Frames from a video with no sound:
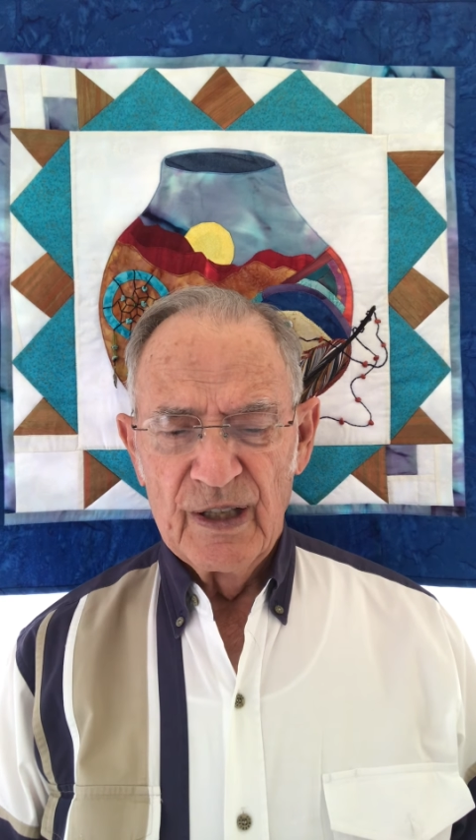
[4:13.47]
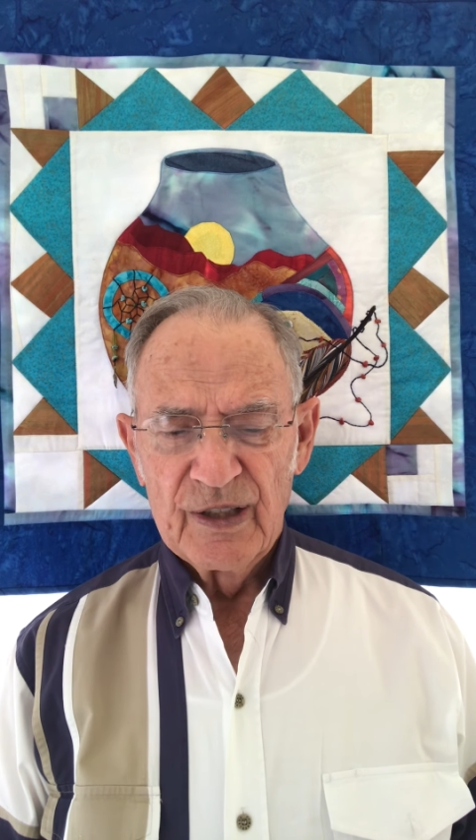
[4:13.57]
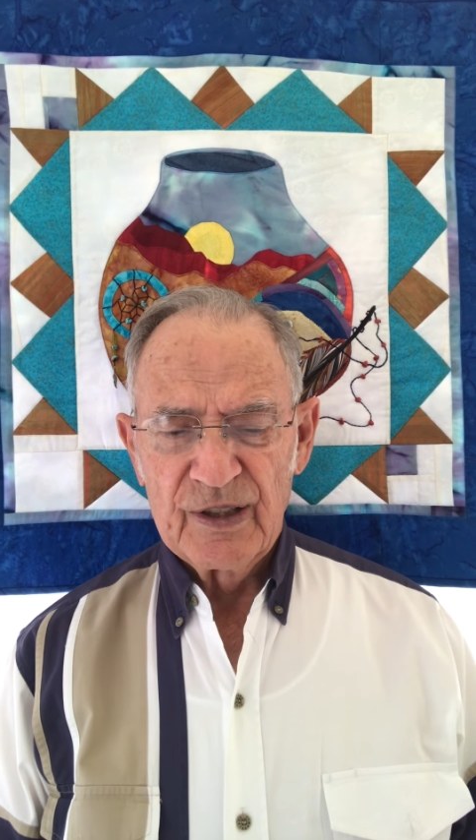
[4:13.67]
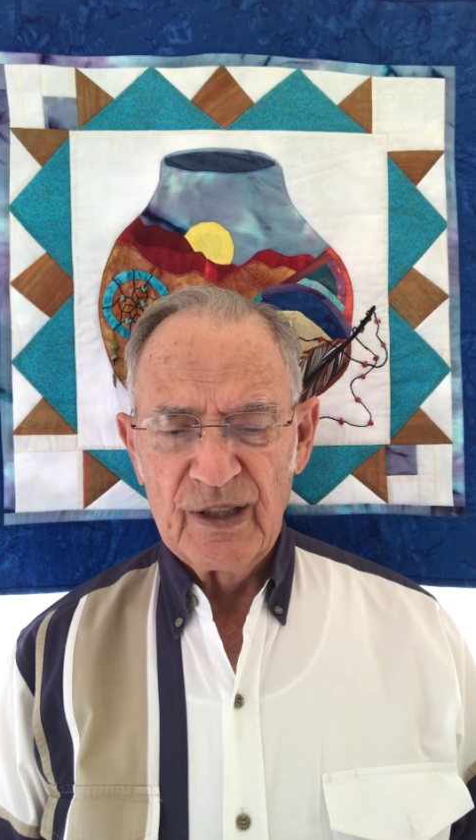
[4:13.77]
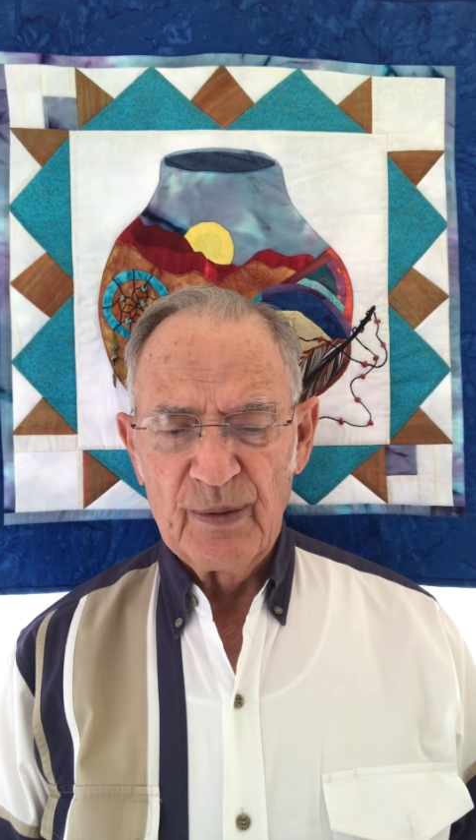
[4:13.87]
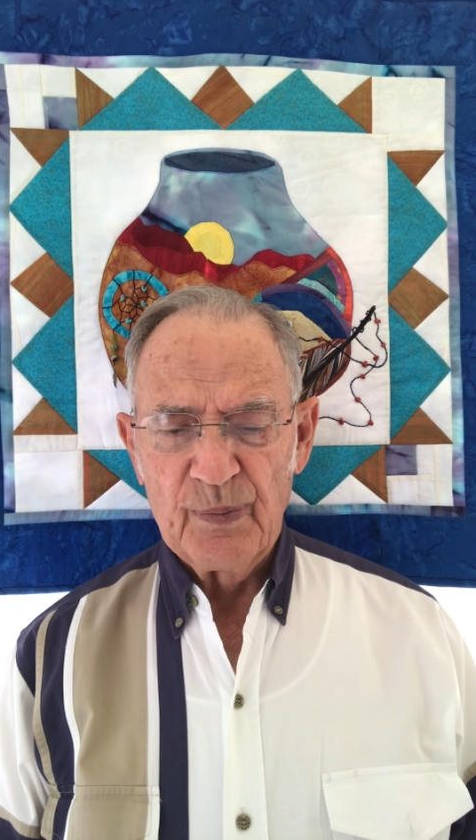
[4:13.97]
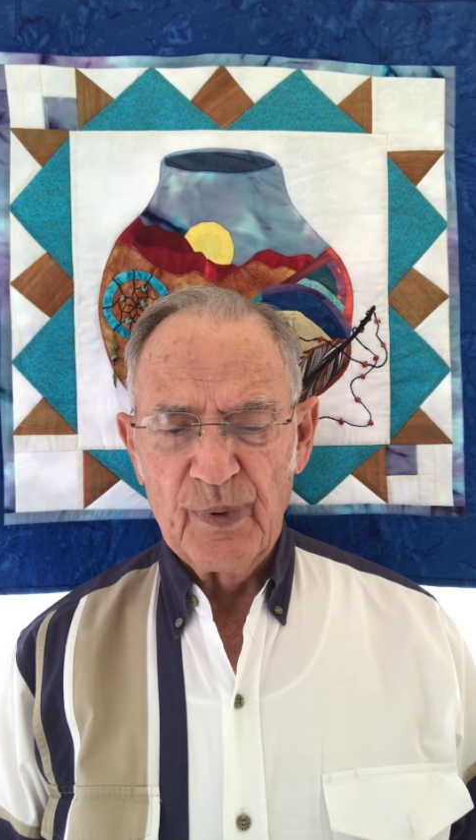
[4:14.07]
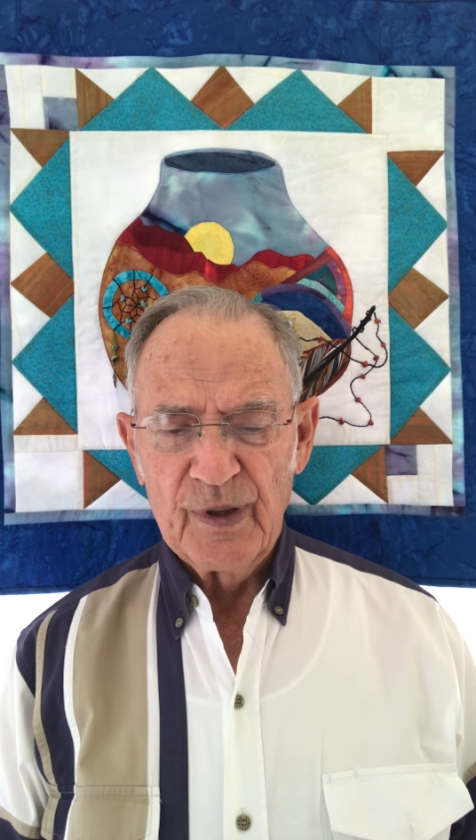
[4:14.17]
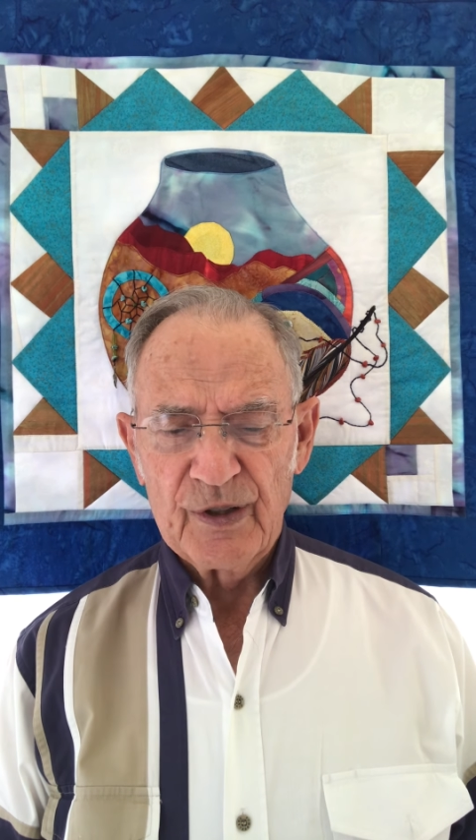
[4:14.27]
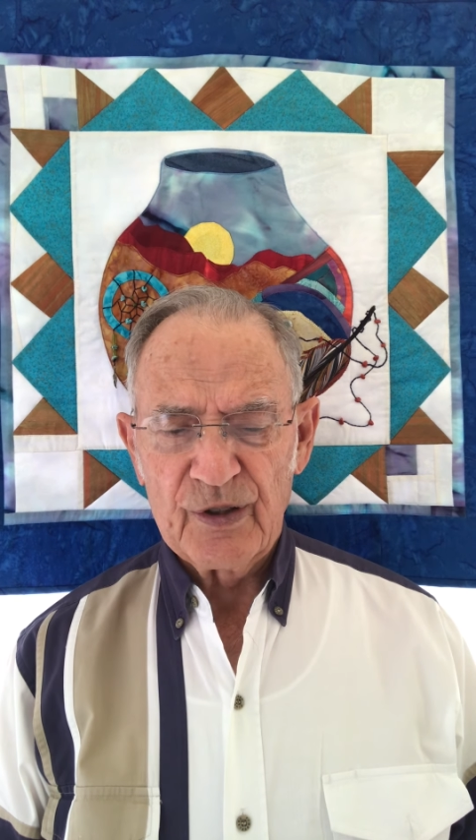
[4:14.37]

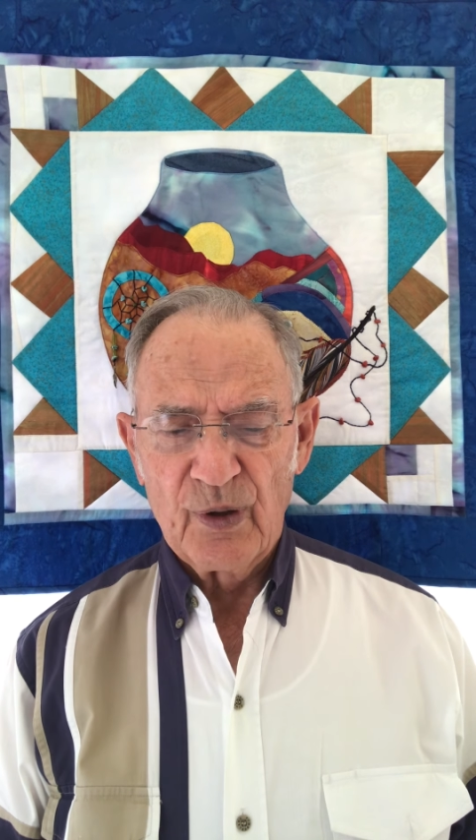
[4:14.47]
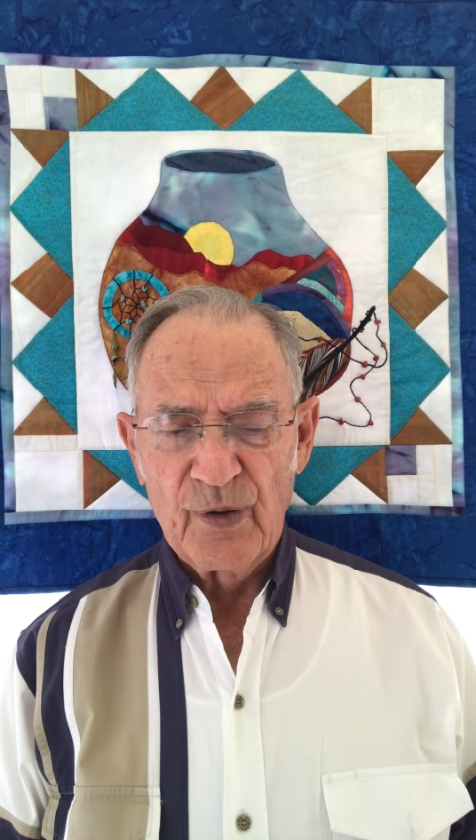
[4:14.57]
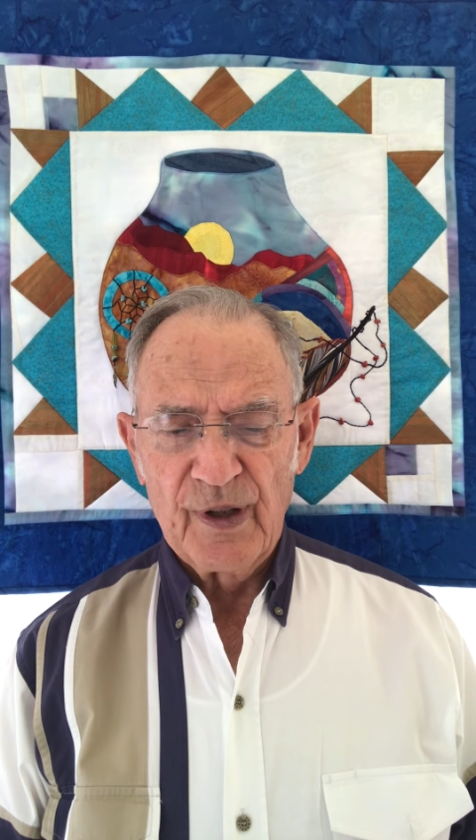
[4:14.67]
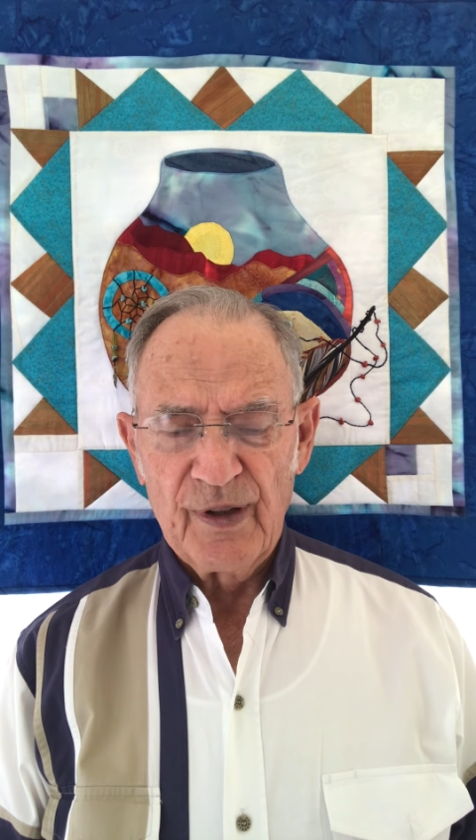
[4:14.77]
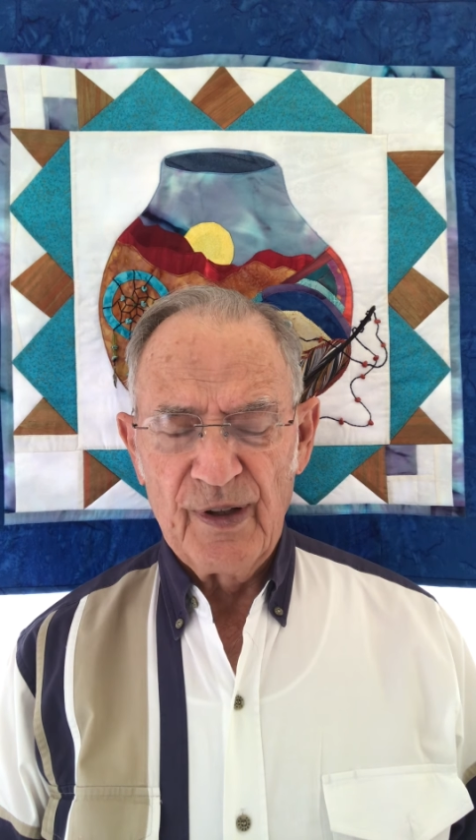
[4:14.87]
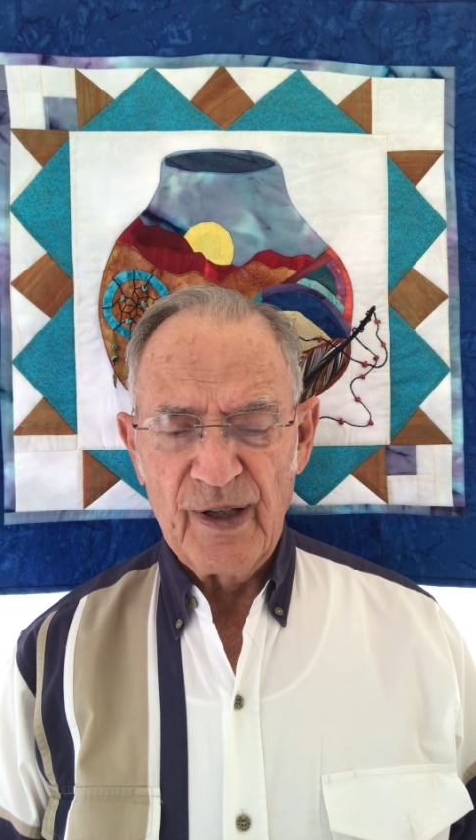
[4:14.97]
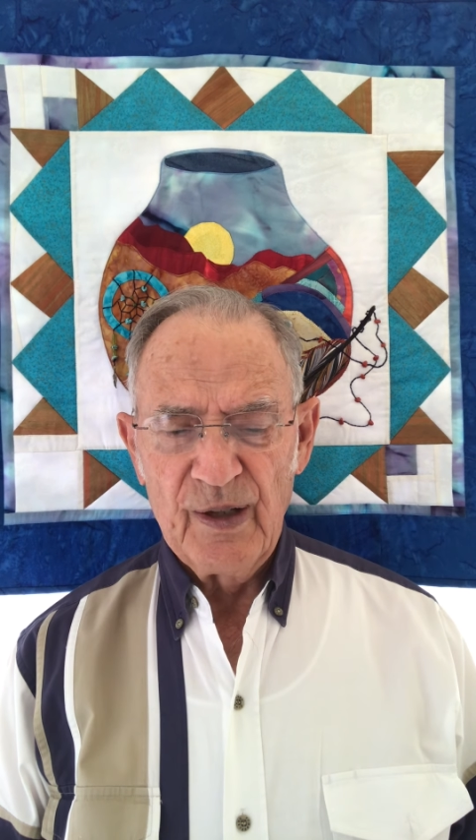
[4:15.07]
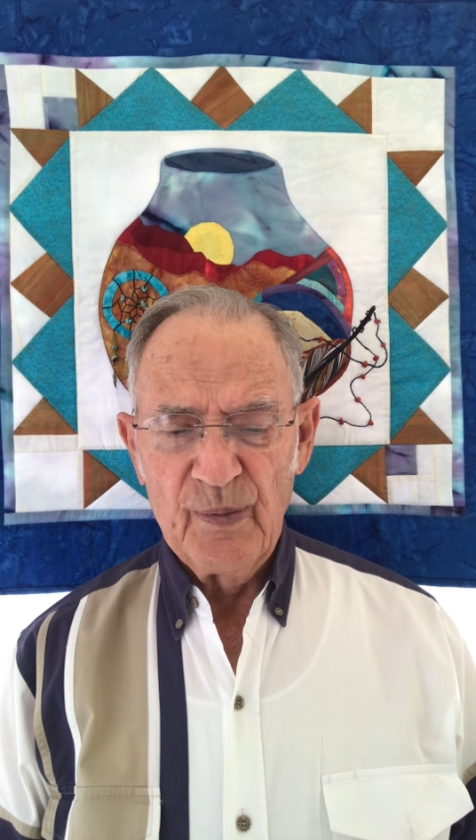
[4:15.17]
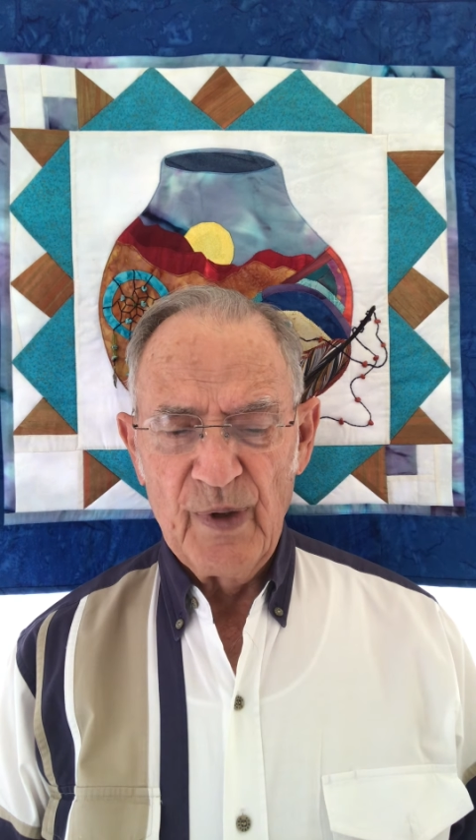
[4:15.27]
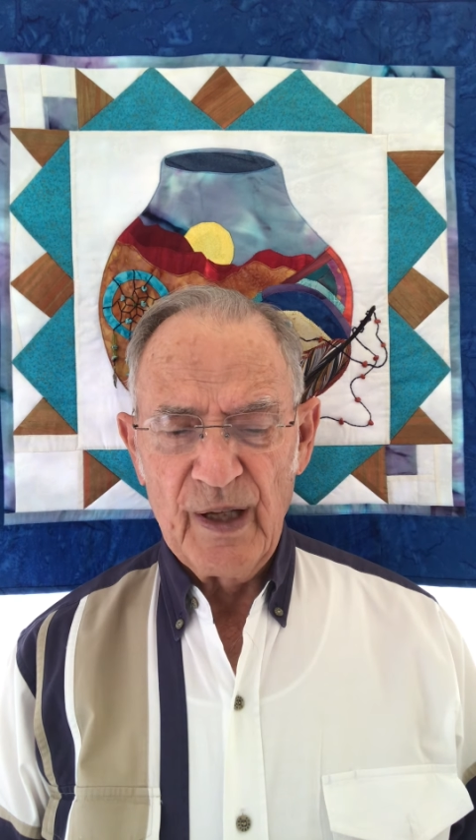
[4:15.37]
simply so that they
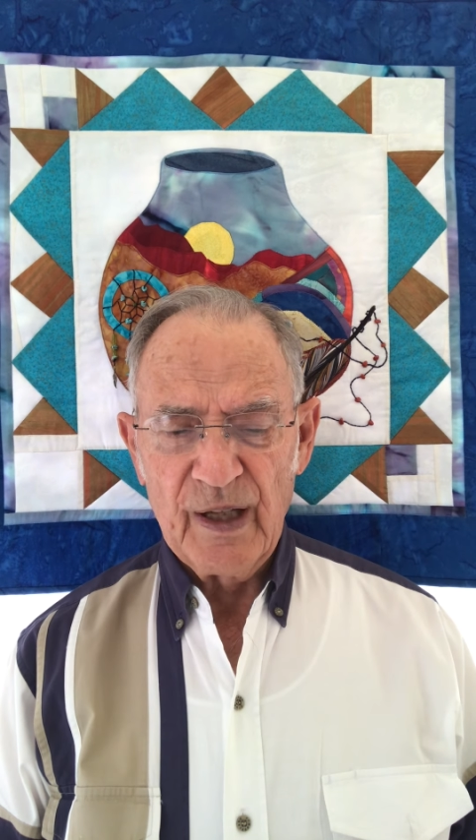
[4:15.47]
may